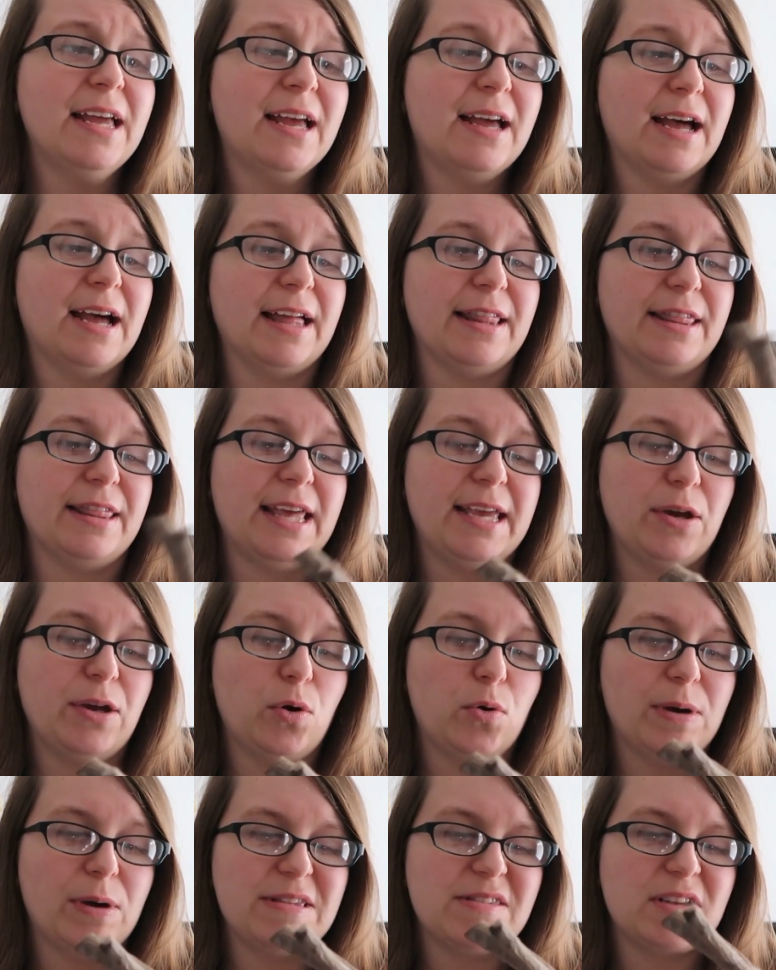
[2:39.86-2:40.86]
and they
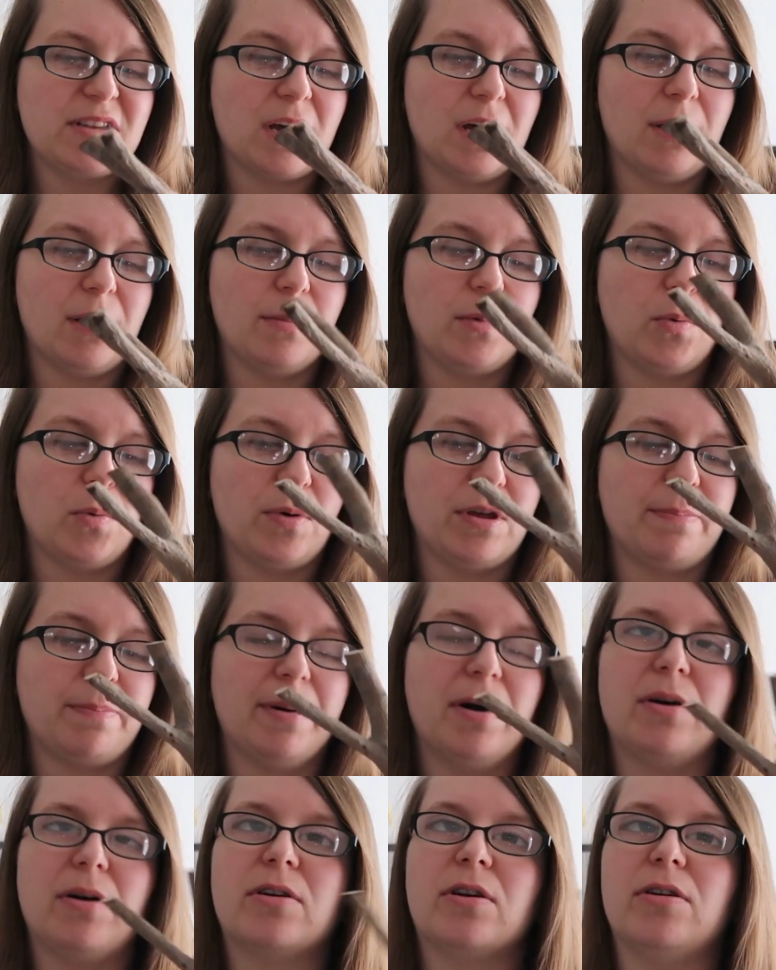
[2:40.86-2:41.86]
always come with
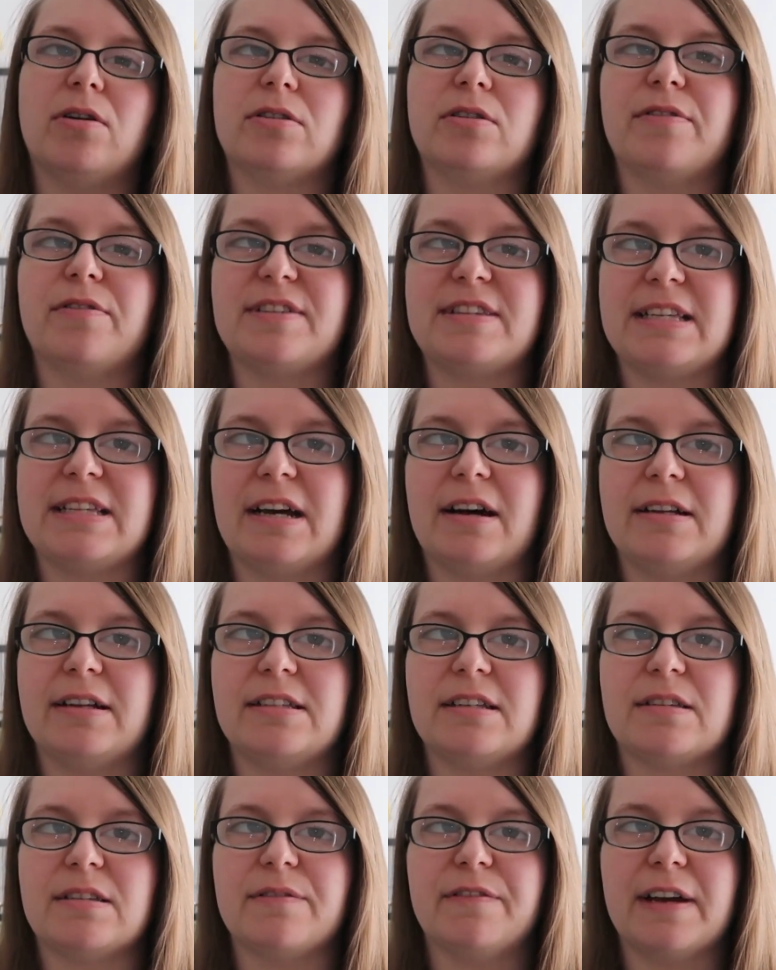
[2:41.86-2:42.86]
bark on. Obviously,
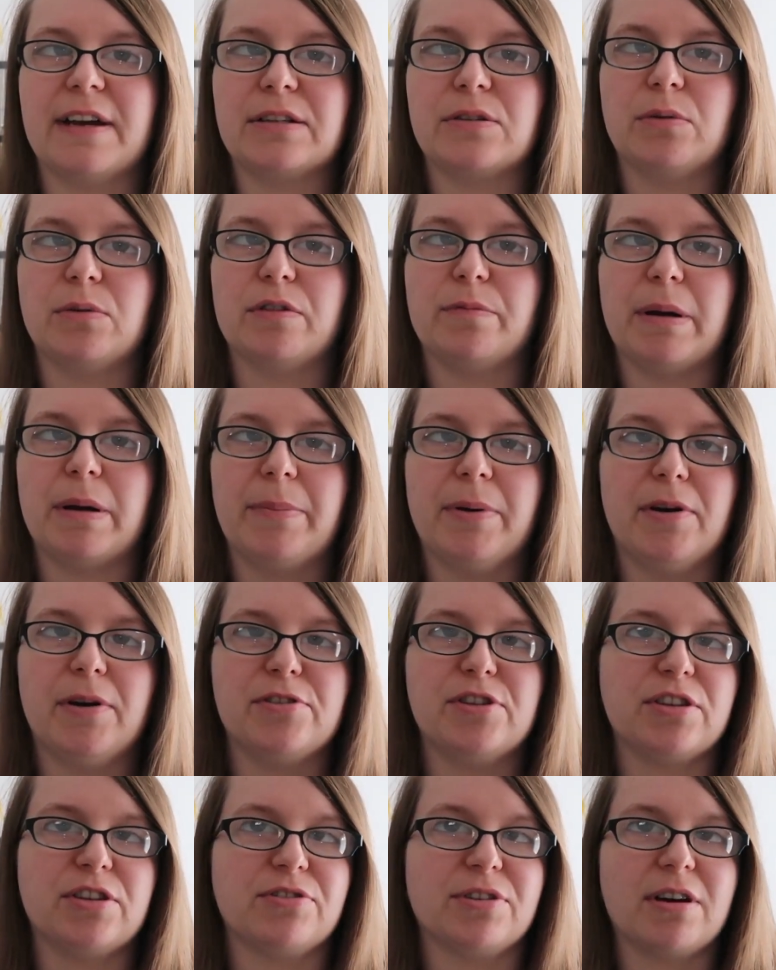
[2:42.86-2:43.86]
I disinfect all of my
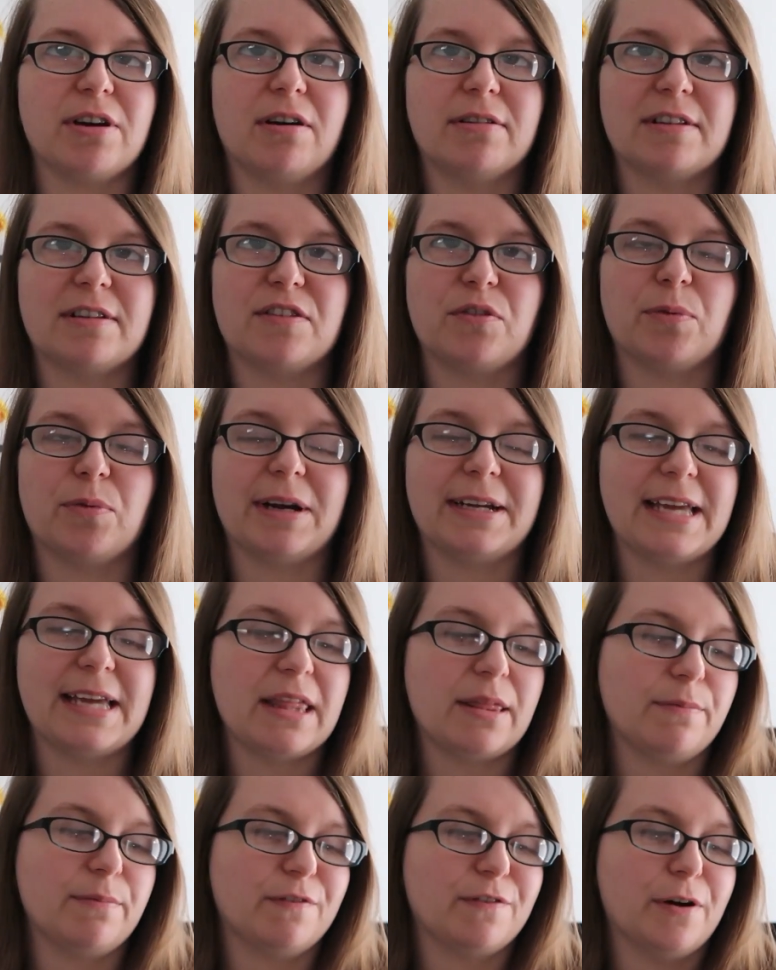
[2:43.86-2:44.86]
perches regardless of where I
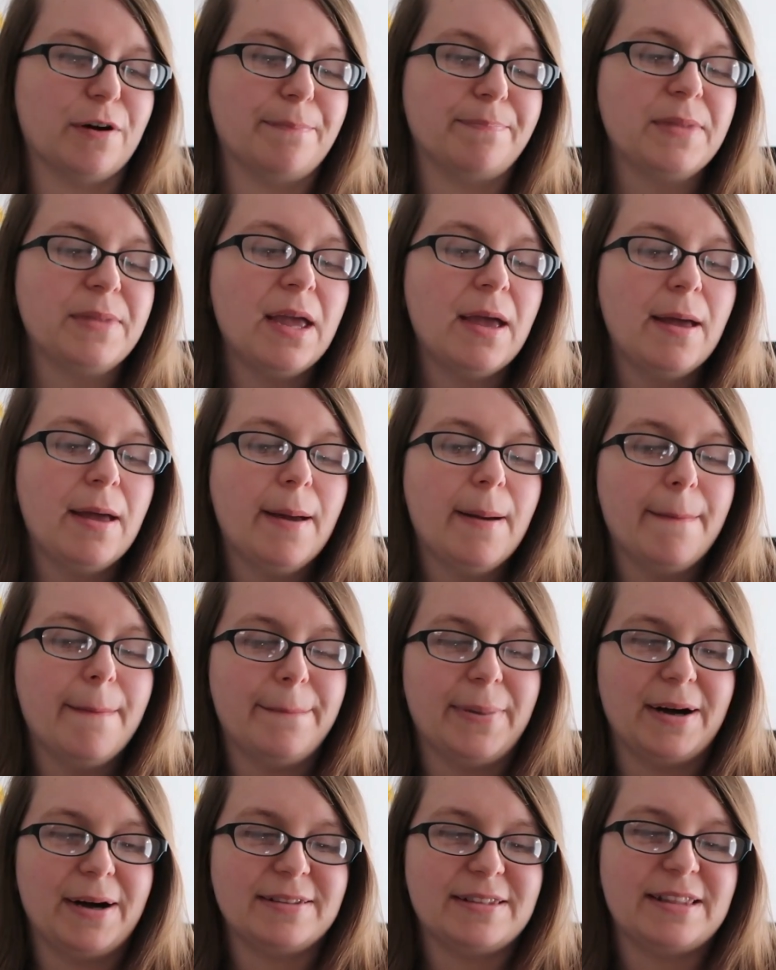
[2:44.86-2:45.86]
get them from,
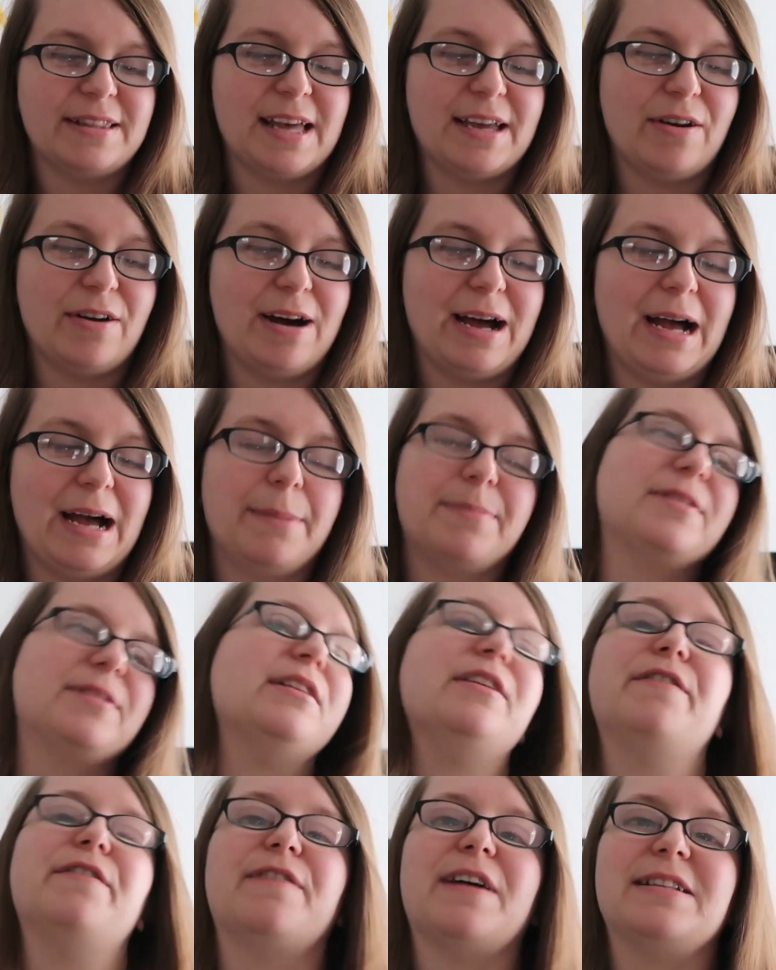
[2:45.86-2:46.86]
but they are
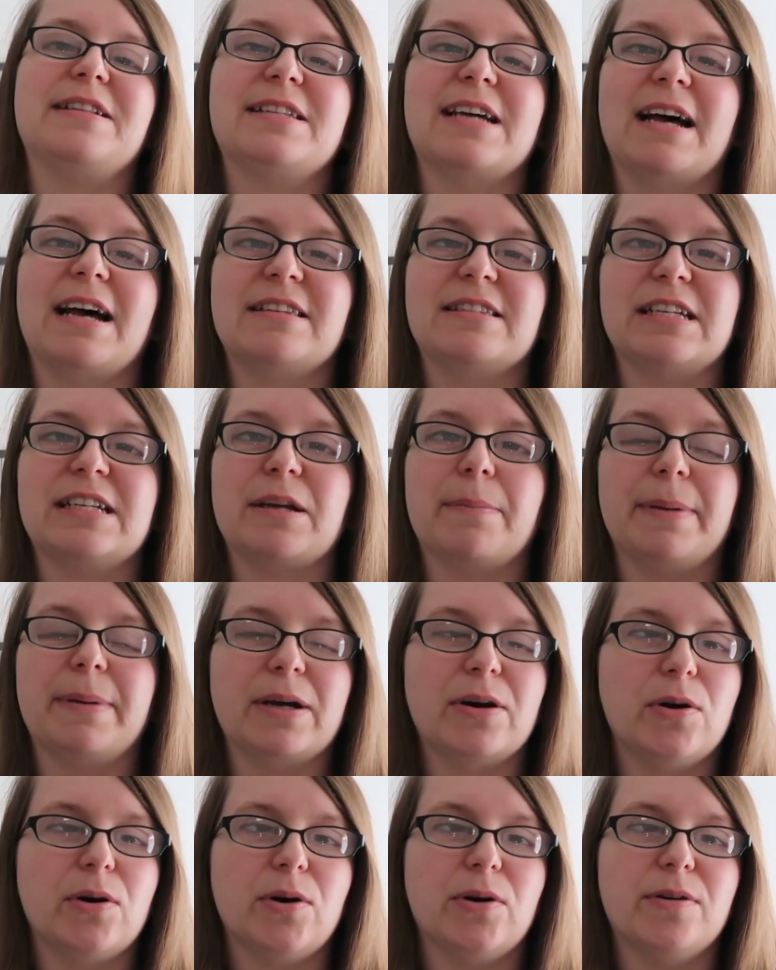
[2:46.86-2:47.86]
absolutely fantastic
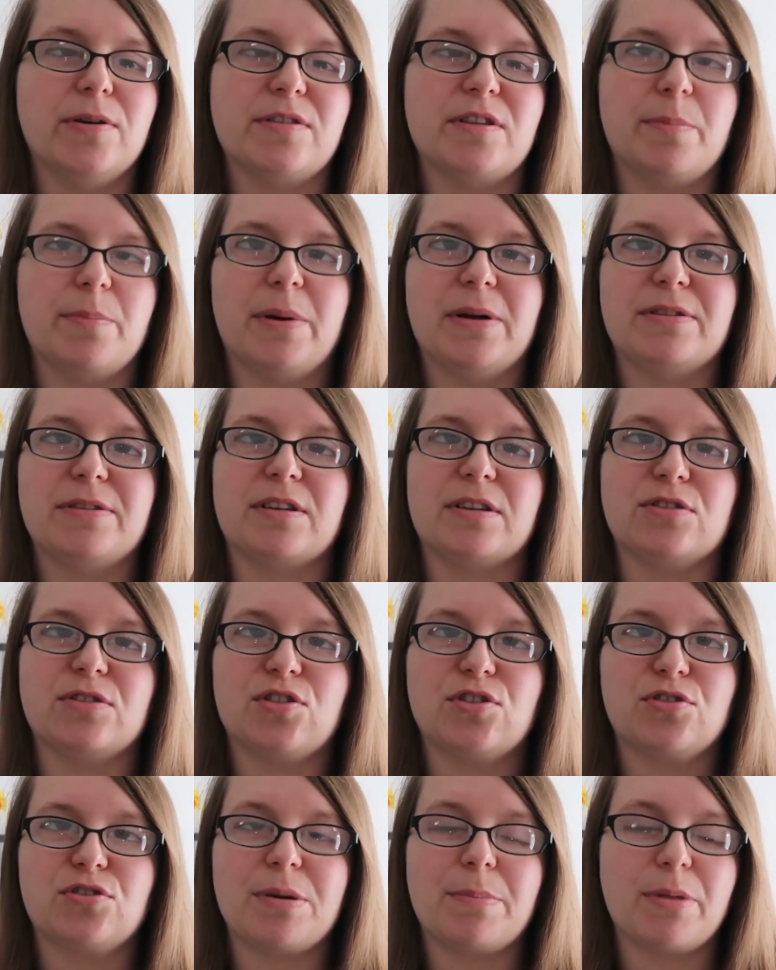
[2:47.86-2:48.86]
because the birds can
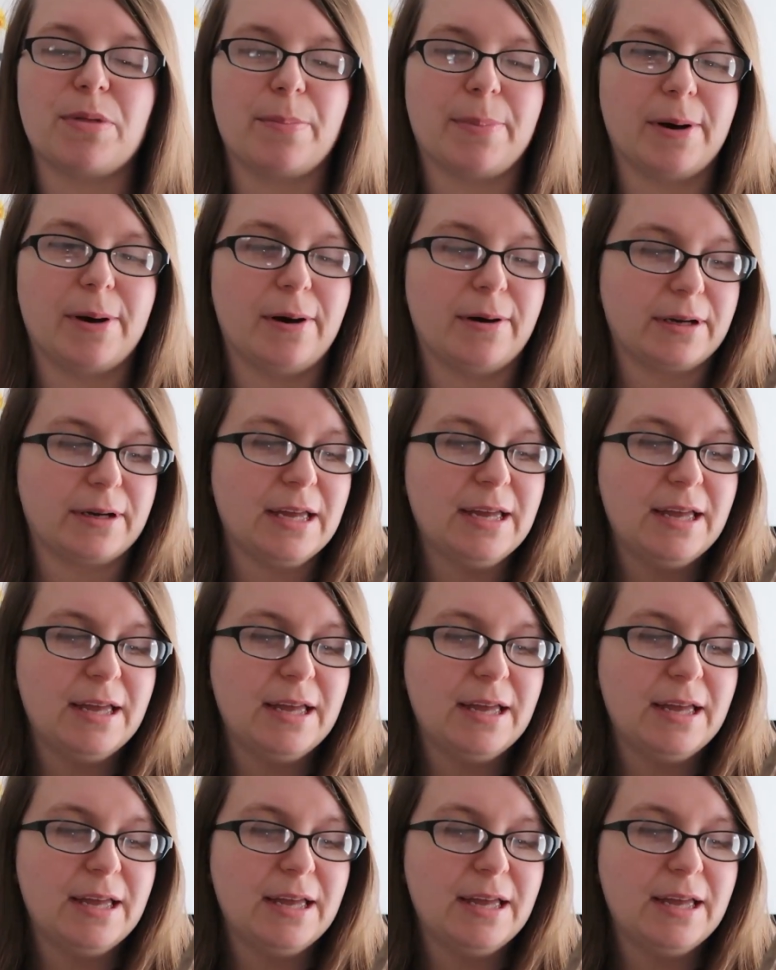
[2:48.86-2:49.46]
strip the bark.